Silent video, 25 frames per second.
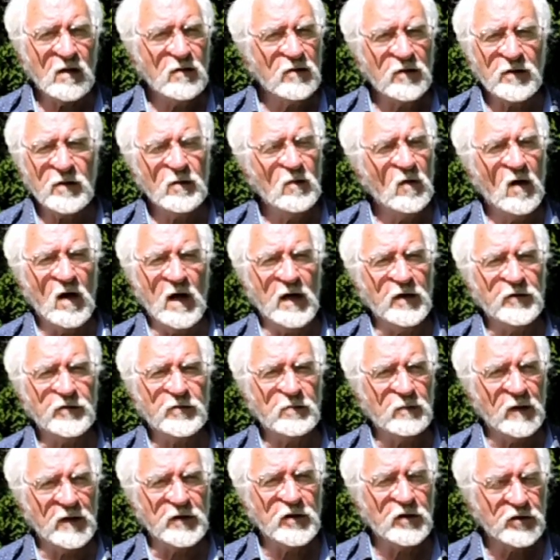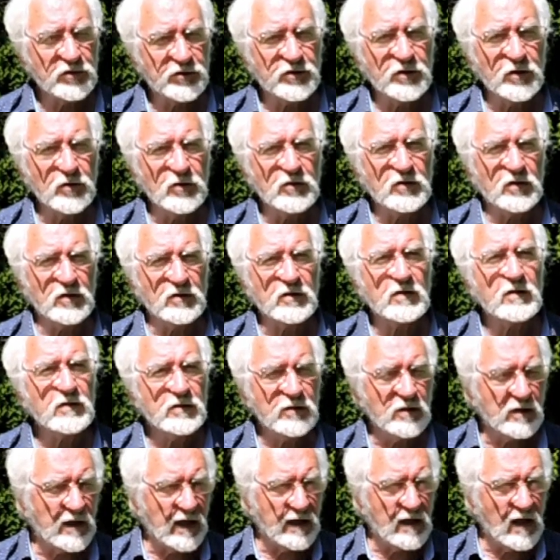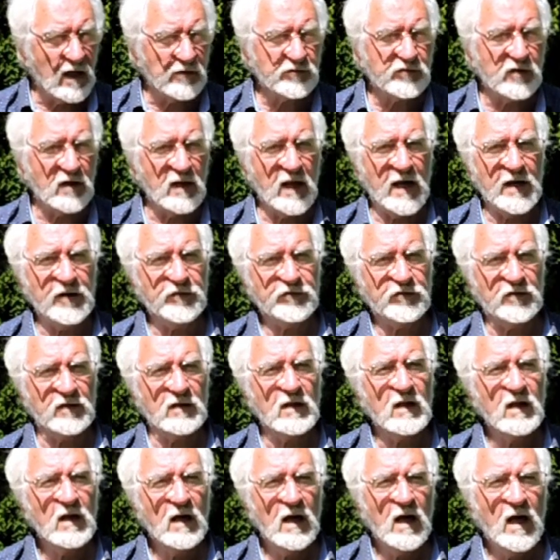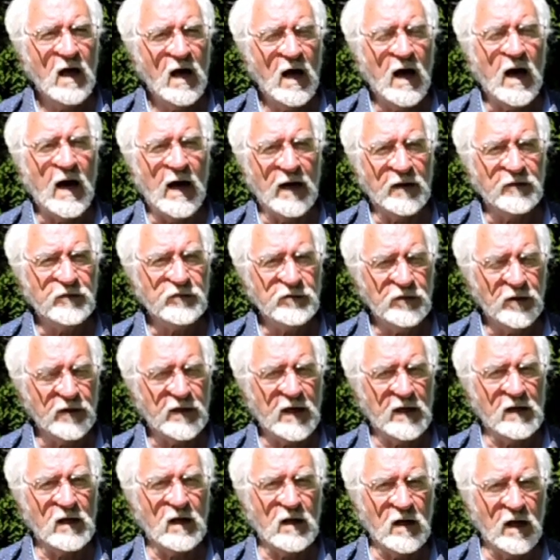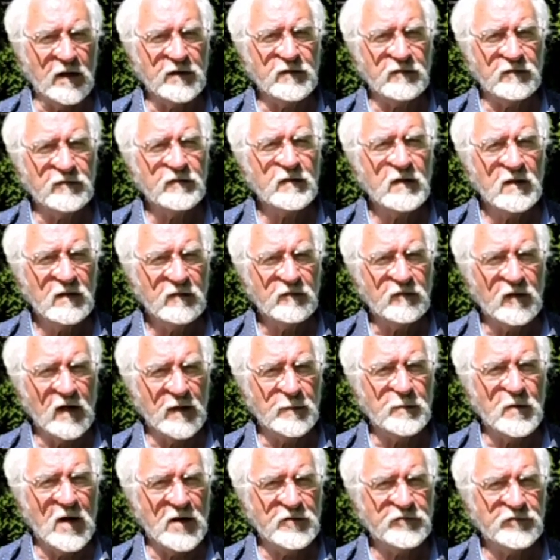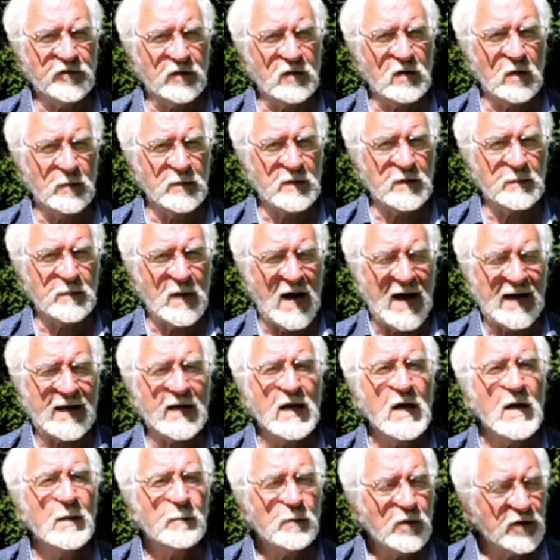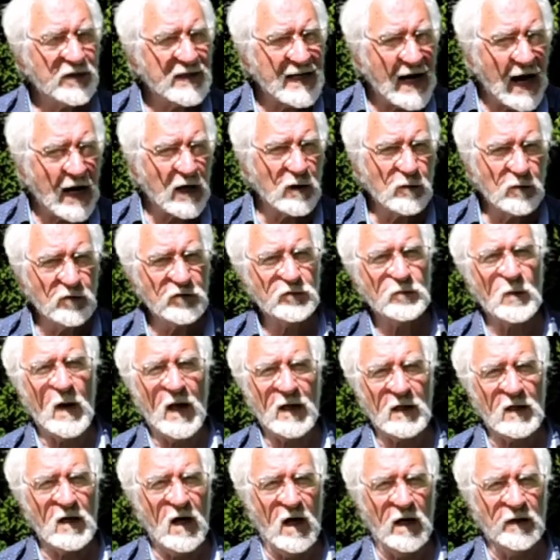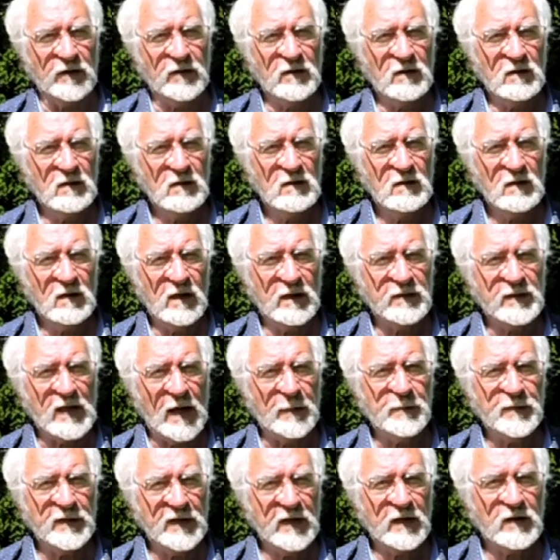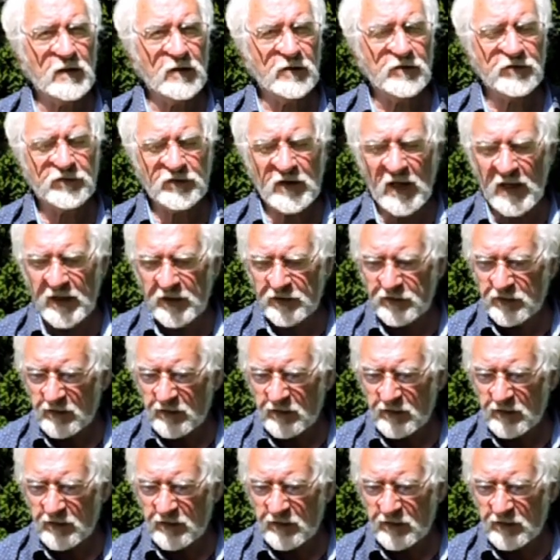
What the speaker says: Otherwise, when you shoot it, you get oscillation and you get a lot of vibration coming back. But the arrow is well gone at that particular stage.